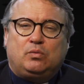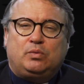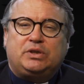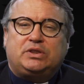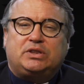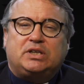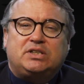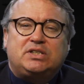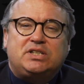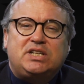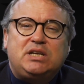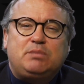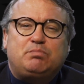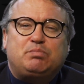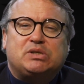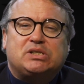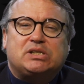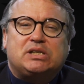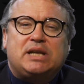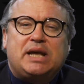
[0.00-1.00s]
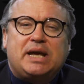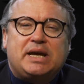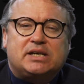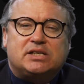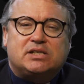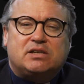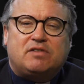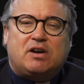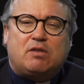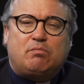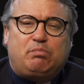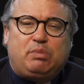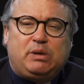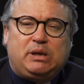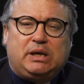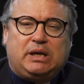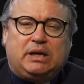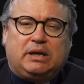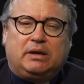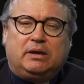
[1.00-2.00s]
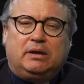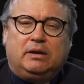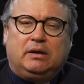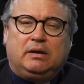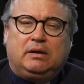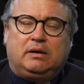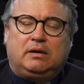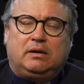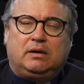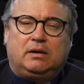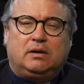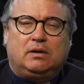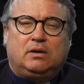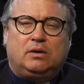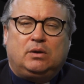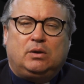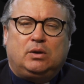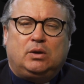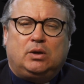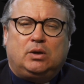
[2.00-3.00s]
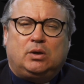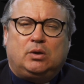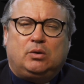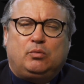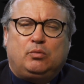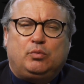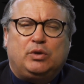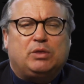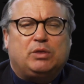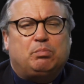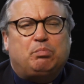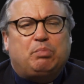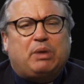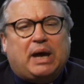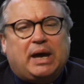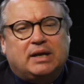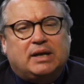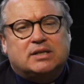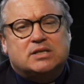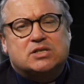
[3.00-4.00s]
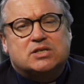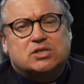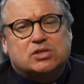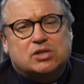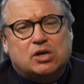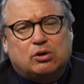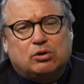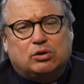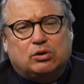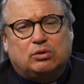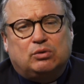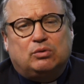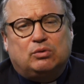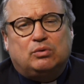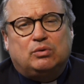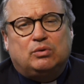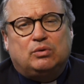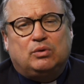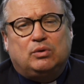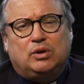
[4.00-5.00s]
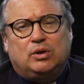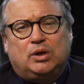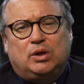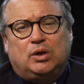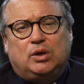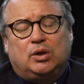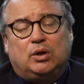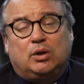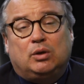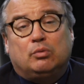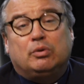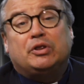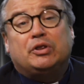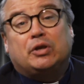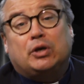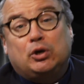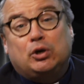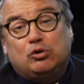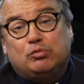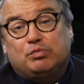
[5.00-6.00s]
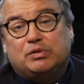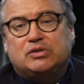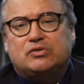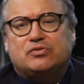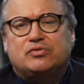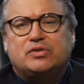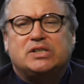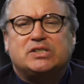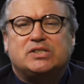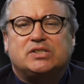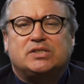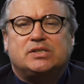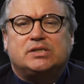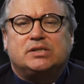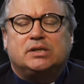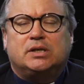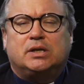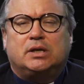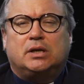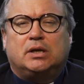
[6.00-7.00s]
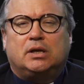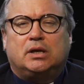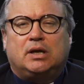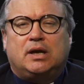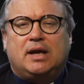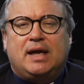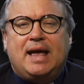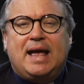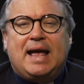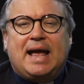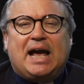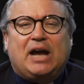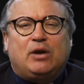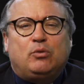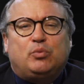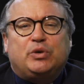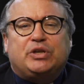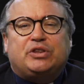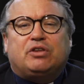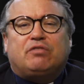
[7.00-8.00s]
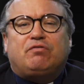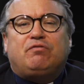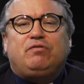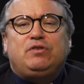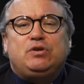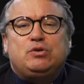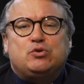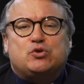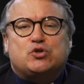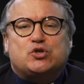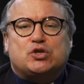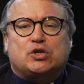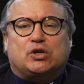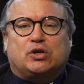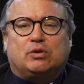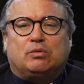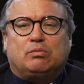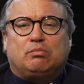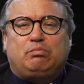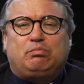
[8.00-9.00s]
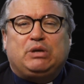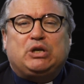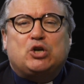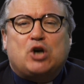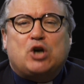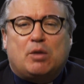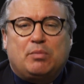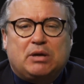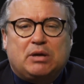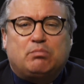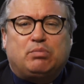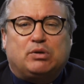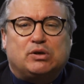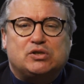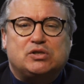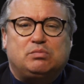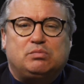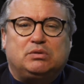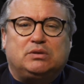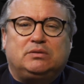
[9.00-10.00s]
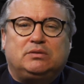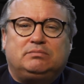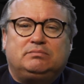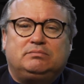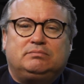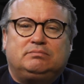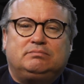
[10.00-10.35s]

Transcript: with the deepest layers of our being, with pain and sorrow, with hope and trust, and with the future becoming possible.